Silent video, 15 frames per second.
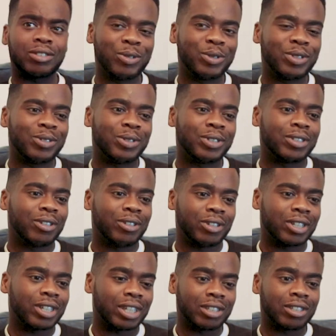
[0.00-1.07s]
You would always
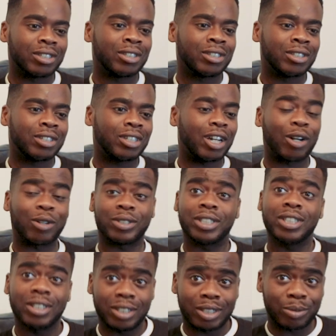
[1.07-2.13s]
look, and I'll
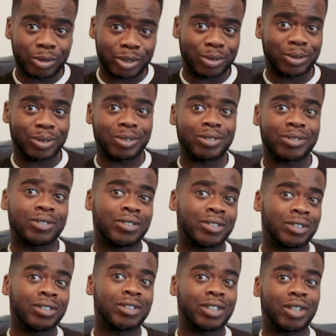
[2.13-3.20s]
teach him as well.
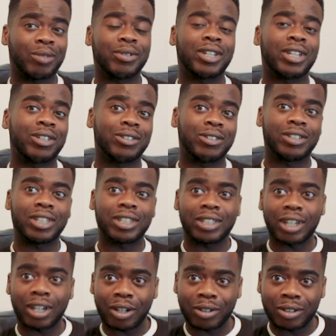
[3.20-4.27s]
I'd be like, look,
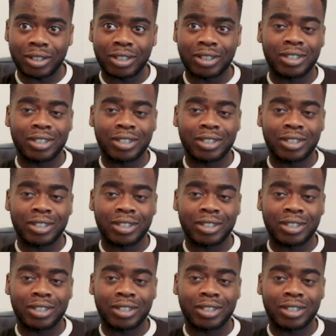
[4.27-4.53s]
Nadal,